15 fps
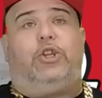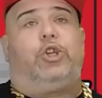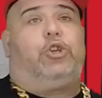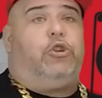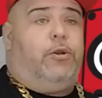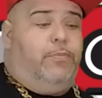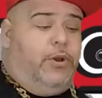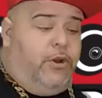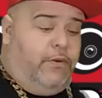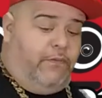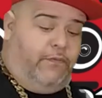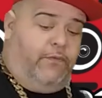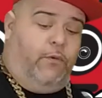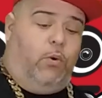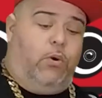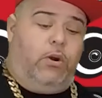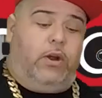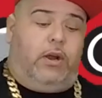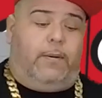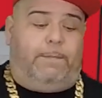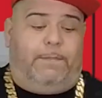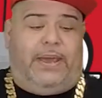distributor
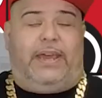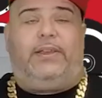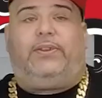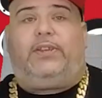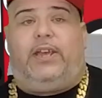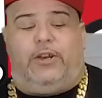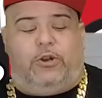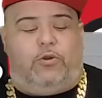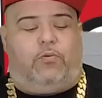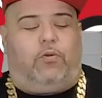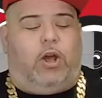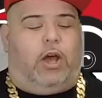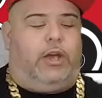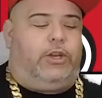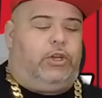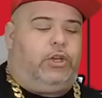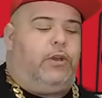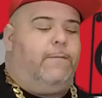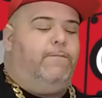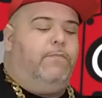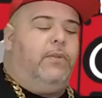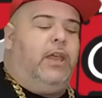for Basshead Garage.
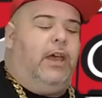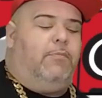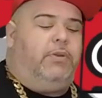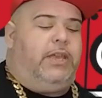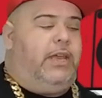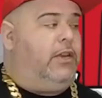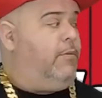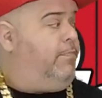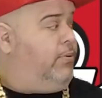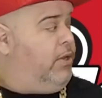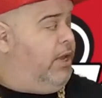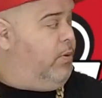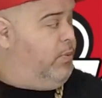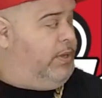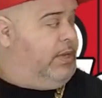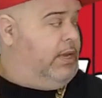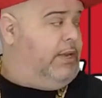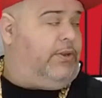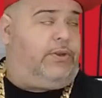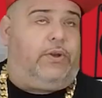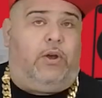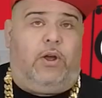I've been getting to play with
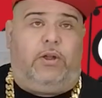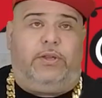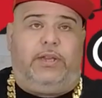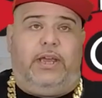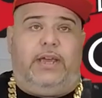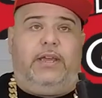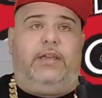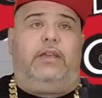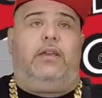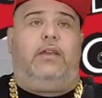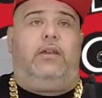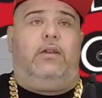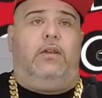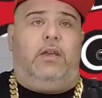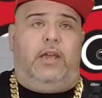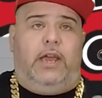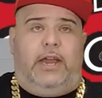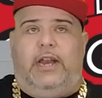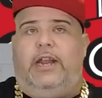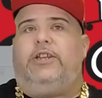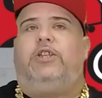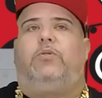this all day,
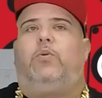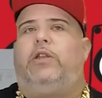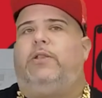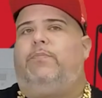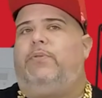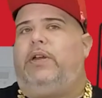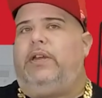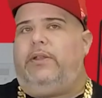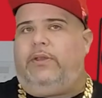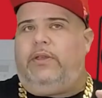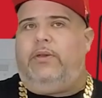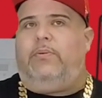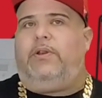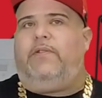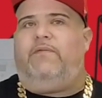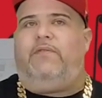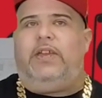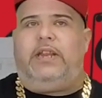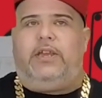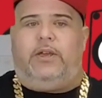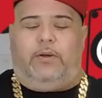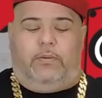and I just wanted to bring it to you in a
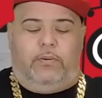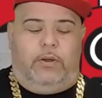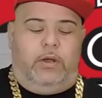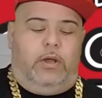video.